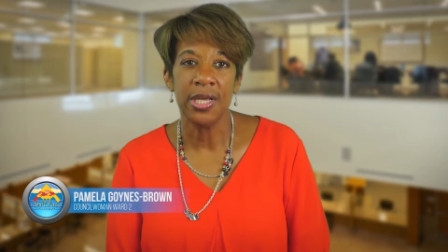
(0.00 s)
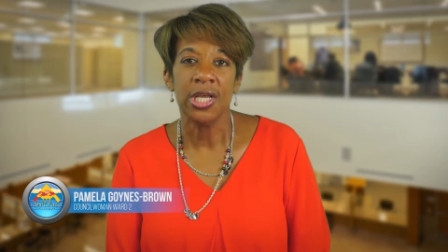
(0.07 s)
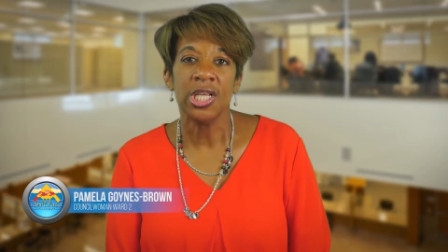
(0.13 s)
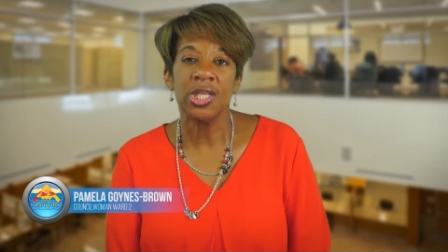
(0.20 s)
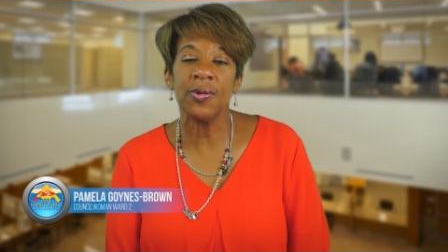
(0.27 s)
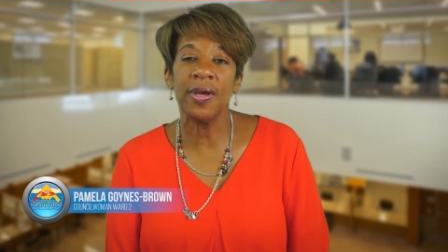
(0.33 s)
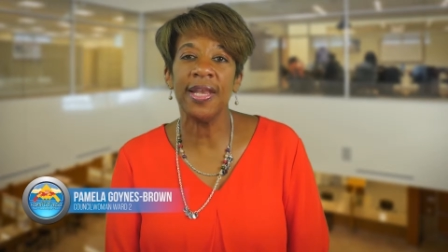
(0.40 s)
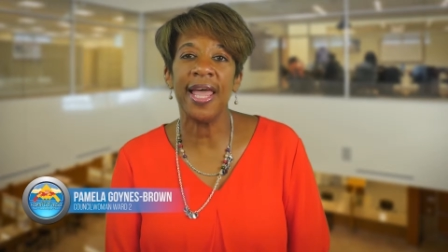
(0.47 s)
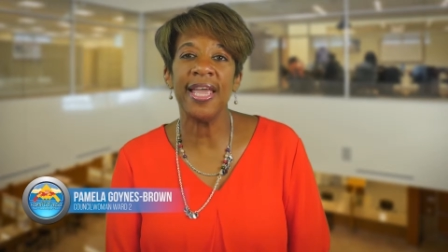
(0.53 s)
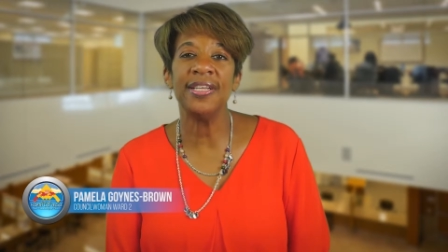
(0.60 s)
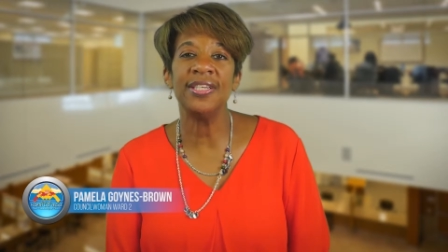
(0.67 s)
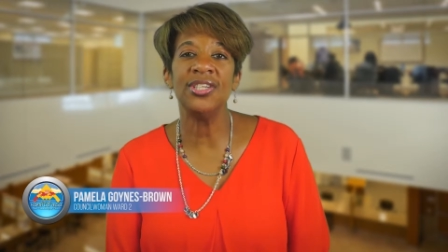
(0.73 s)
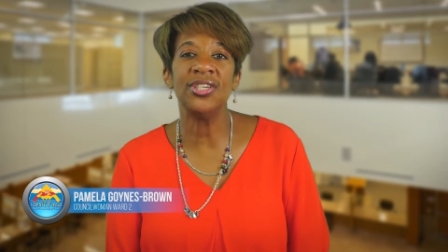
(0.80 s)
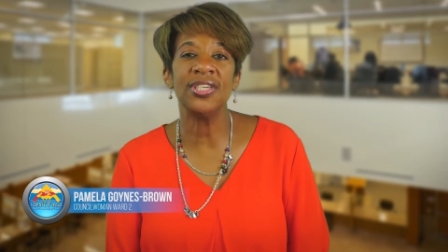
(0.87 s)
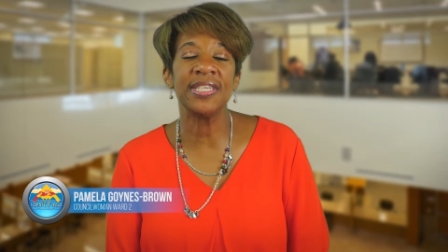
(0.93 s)
So, I'd like
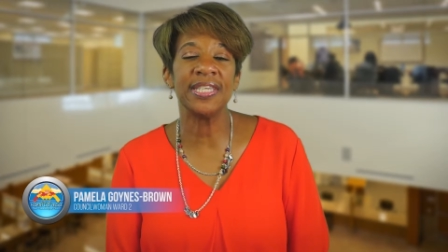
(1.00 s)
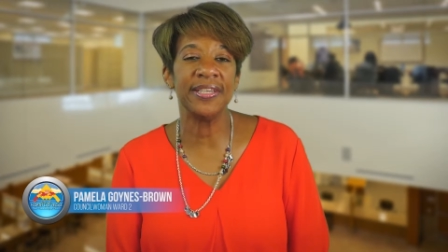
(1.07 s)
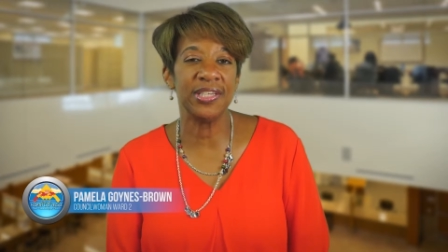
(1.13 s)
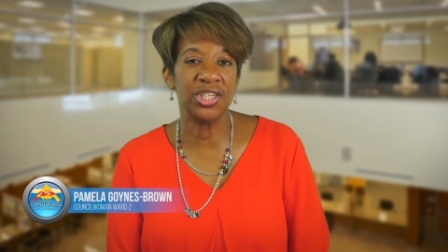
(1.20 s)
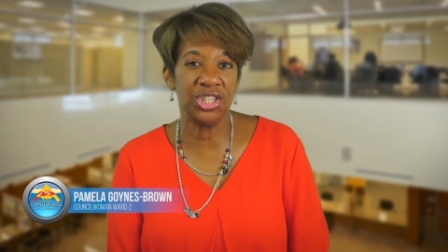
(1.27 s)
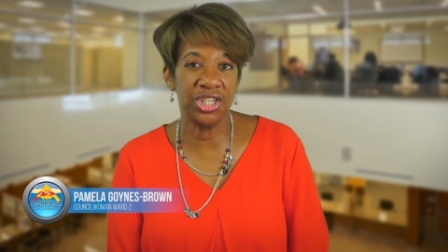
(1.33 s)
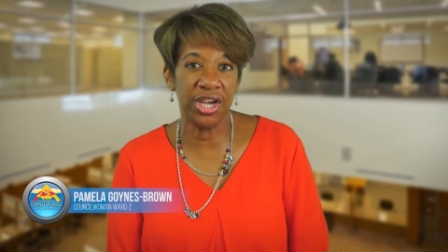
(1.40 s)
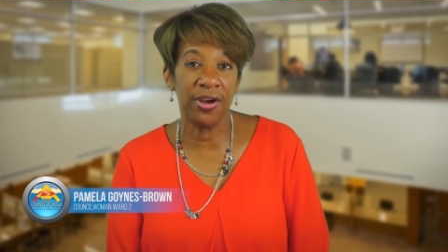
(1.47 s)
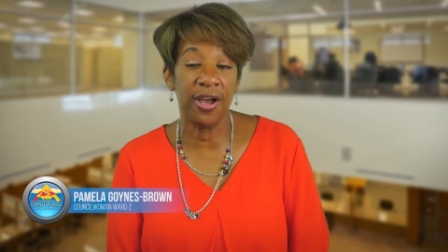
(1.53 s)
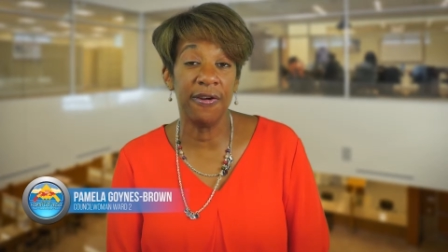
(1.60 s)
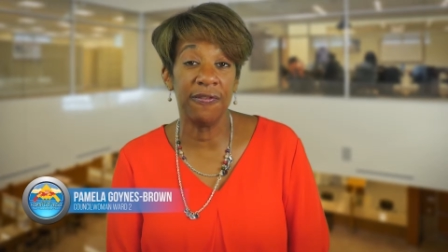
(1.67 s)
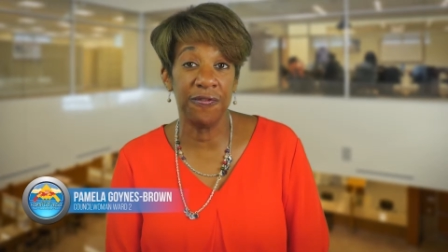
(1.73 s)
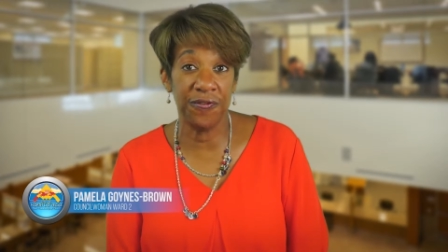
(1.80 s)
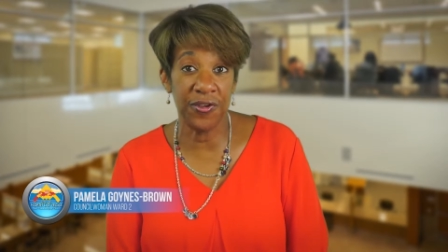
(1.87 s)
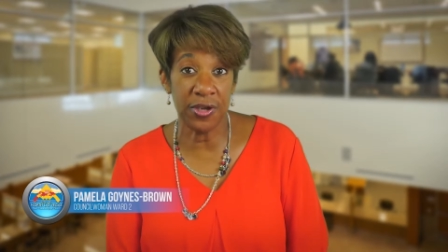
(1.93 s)
to just share a
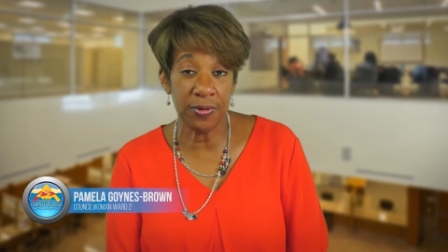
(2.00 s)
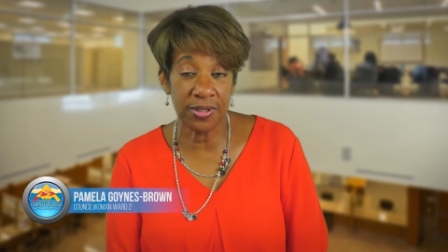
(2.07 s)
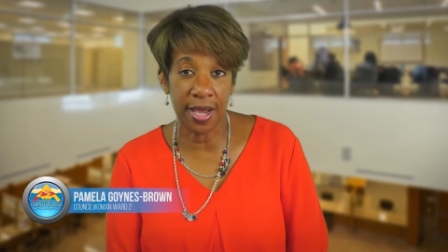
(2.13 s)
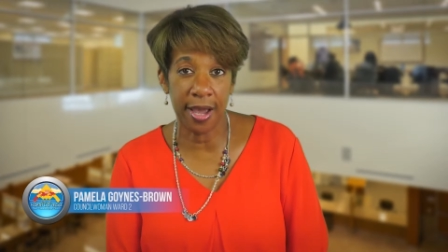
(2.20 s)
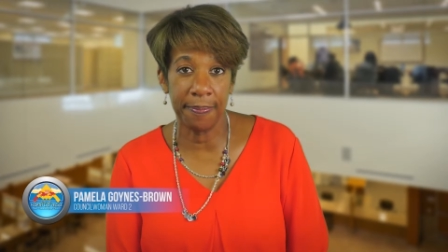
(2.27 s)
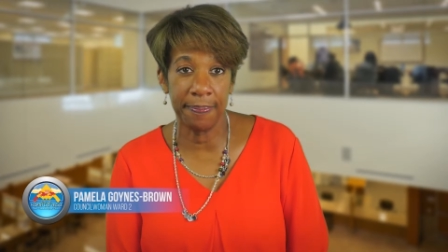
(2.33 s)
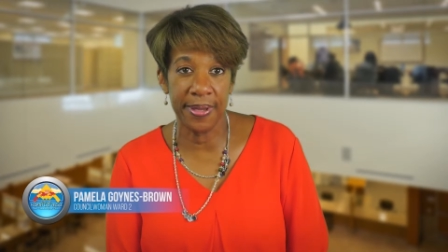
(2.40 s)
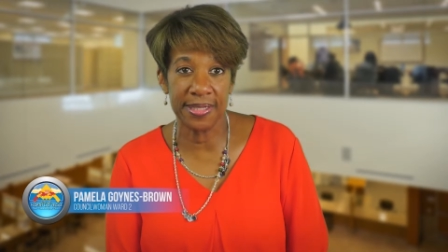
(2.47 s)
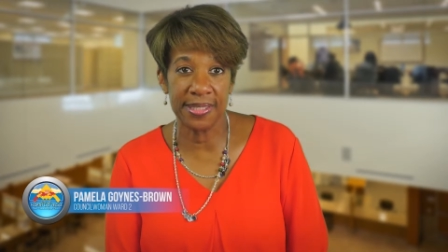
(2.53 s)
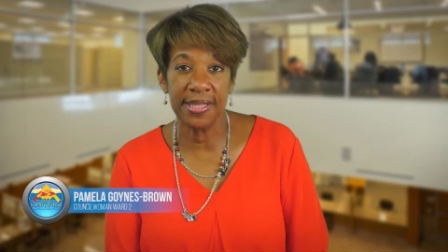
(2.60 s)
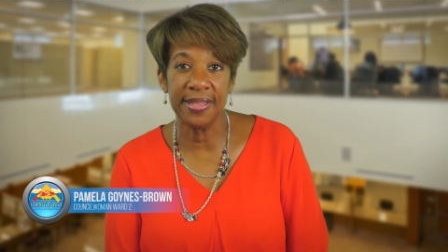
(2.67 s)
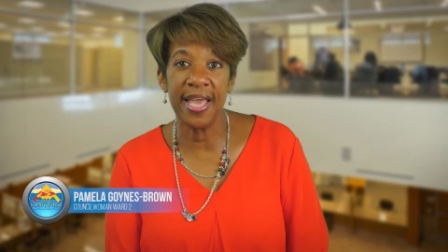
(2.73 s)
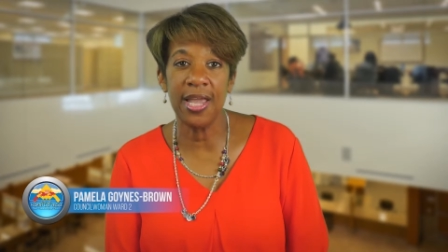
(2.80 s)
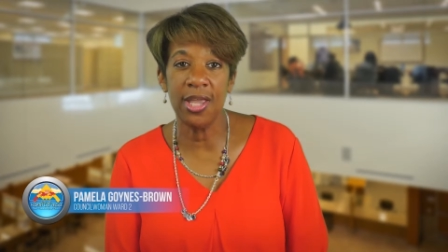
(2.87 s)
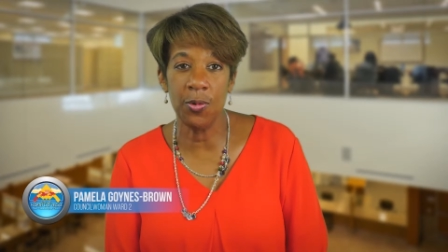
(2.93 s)
few topics
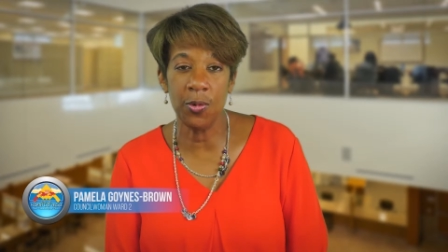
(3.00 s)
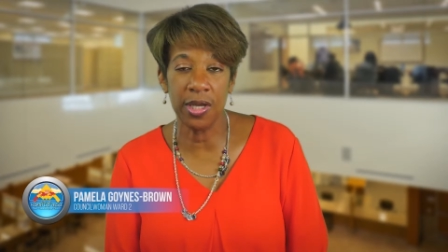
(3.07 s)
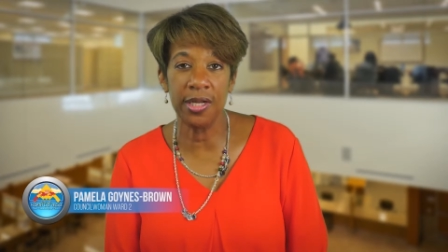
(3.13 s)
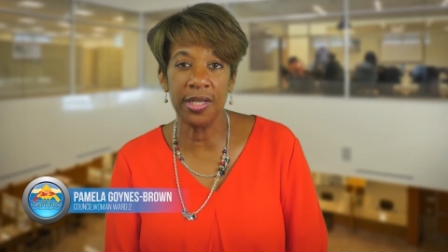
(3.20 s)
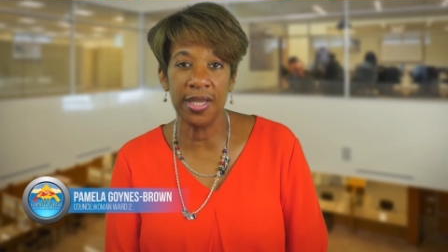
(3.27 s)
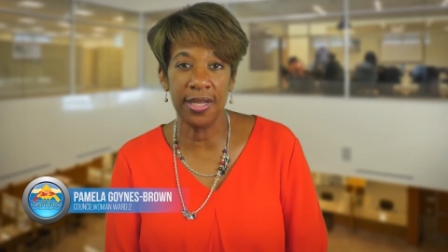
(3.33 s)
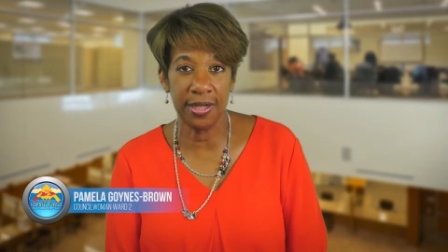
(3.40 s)
that you can